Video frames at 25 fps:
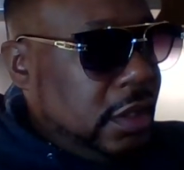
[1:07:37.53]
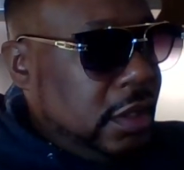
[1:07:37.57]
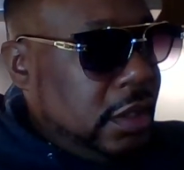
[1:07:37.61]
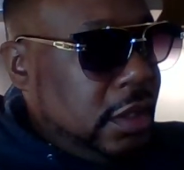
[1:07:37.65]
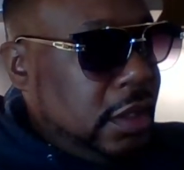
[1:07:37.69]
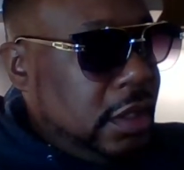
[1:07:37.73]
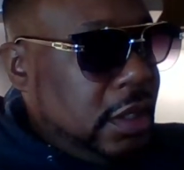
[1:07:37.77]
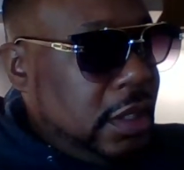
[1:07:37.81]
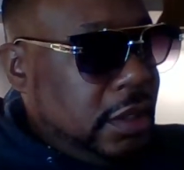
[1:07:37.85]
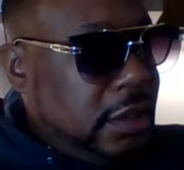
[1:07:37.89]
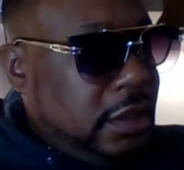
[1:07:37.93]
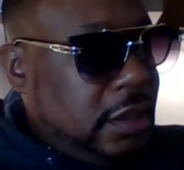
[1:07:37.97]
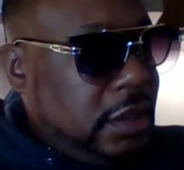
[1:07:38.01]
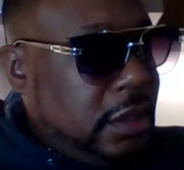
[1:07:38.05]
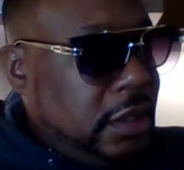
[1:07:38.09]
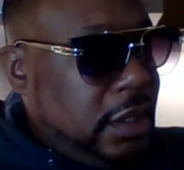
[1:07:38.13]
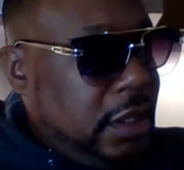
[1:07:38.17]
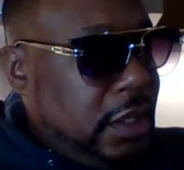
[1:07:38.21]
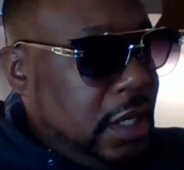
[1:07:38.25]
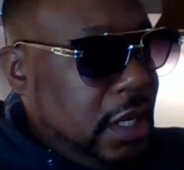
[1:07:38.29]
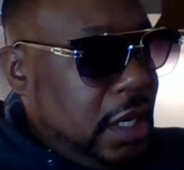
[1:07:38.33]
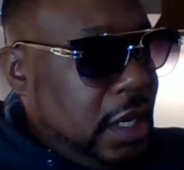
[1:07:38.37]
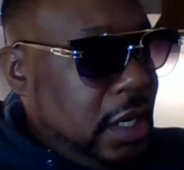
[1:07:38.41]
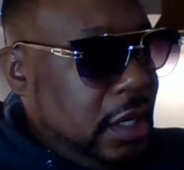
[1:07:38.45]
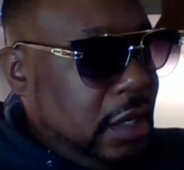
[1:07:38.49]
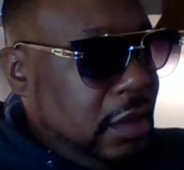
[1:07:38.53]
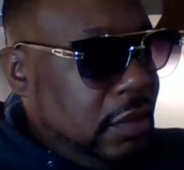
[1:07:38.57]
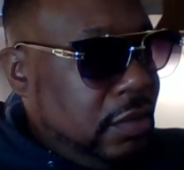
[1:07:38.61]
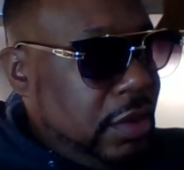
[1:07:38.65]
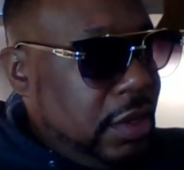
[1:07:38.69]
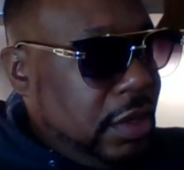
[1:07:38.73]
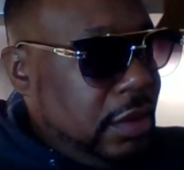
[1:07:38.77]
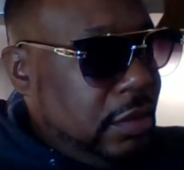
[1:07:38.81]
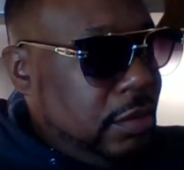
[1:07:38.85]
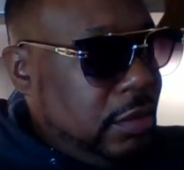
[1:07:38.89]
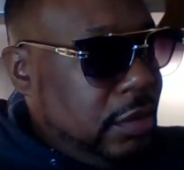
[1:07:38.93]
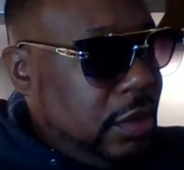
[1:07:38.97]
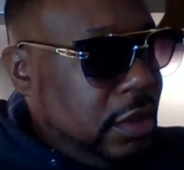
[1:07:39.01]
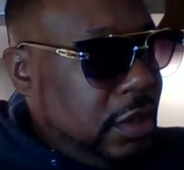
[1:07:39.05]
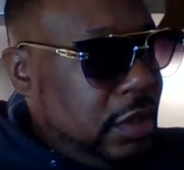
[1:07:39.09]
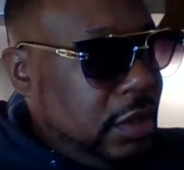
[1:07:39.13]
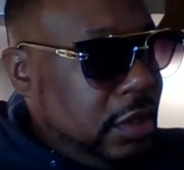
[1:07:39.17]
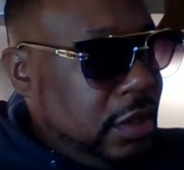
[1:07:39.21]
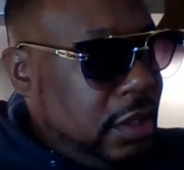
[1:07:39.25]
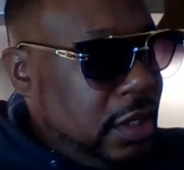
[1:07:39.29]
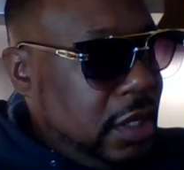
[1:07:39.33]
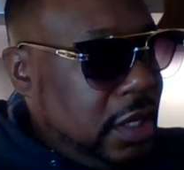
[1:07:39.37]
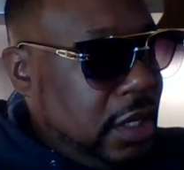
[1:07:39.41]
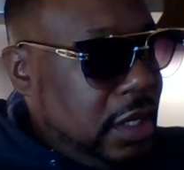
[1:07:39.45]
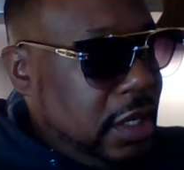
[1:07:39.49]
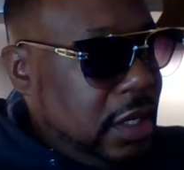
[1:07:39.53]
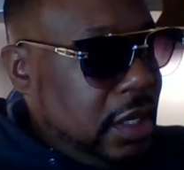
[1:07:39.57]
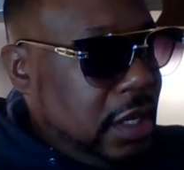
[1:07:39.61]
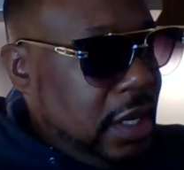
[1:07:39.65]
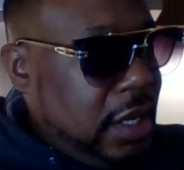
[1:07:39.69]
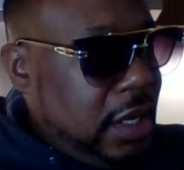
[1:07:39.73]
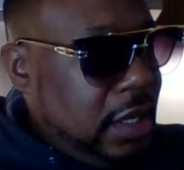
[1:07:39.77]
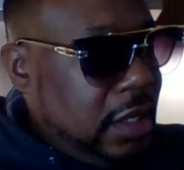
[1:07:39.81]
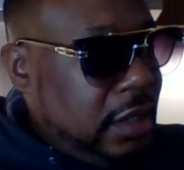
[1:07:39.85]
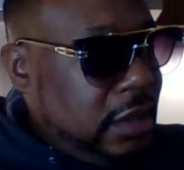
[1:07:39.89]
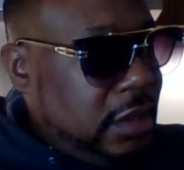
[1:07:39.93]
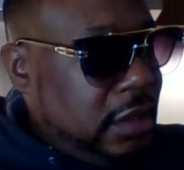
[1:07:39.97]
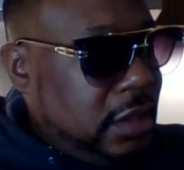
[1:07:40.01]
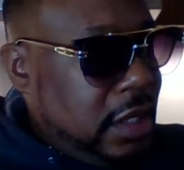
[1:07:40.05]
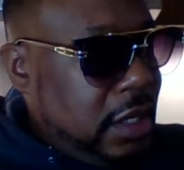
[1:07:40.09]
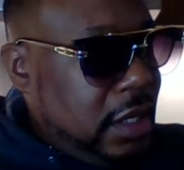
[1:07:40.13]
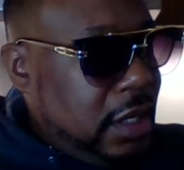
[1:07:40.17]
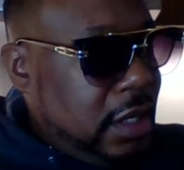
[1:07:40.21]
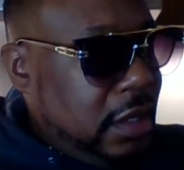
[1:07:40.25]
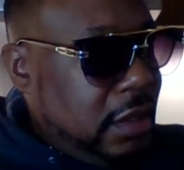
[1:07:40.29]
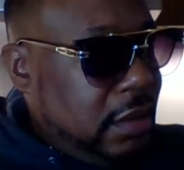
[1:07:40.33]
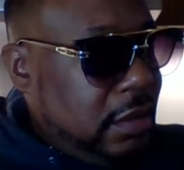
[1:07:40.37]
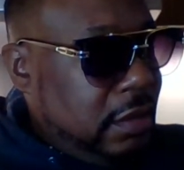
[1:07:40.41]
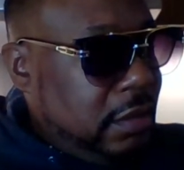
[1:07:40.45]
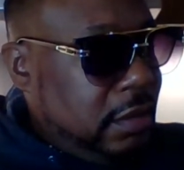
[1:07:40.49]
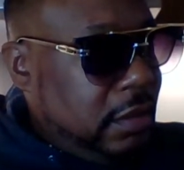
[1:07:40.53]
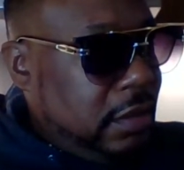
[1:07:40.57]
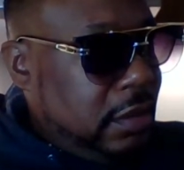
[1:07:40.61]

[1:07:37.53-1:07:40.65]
Yes, indeed, I agree. One day at a time.